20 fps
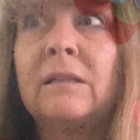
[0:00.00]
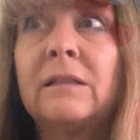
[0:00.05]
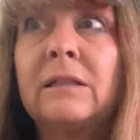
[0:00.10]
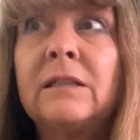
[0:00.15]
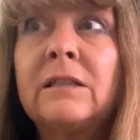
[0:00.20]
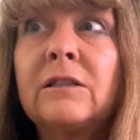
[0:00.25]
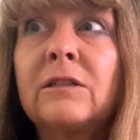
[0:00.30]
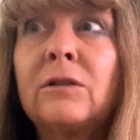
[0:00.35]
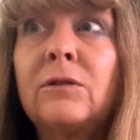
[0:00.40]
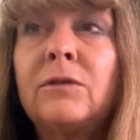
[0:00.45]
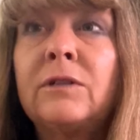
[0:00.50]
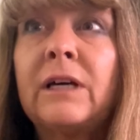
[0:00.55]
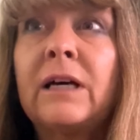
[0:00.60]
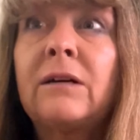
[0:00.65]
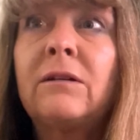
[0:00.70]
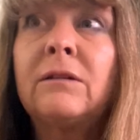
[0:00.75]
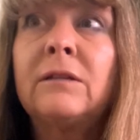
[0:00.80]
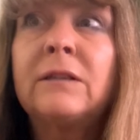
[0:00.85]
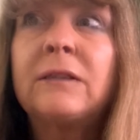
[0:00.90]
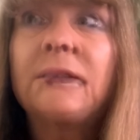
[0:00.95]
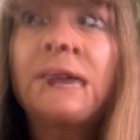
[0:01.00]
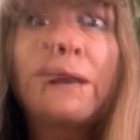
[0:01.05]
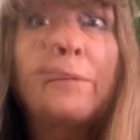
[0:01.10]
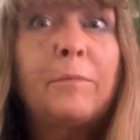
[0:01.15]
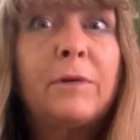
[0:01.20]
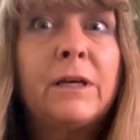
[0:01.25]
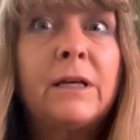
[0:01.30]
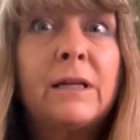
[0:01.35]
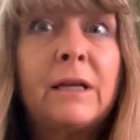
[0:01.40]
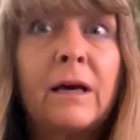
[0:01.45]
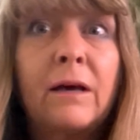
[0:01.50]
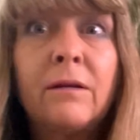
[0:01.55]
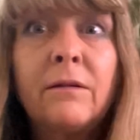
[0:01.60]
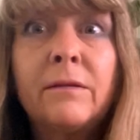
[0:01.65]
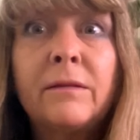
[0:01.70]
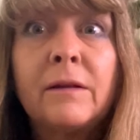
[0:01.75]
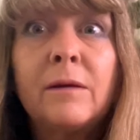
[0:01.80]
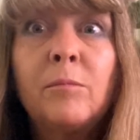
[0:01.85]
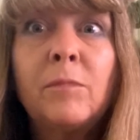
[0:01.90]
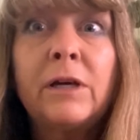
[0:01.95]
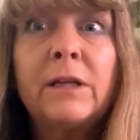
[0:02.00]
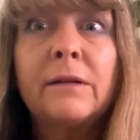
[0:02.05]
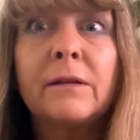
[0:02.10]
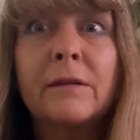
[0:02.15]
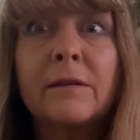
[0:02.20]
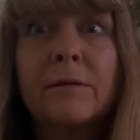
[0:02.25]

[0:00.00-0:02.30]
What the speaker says: let's go tackle this happy and healthy month.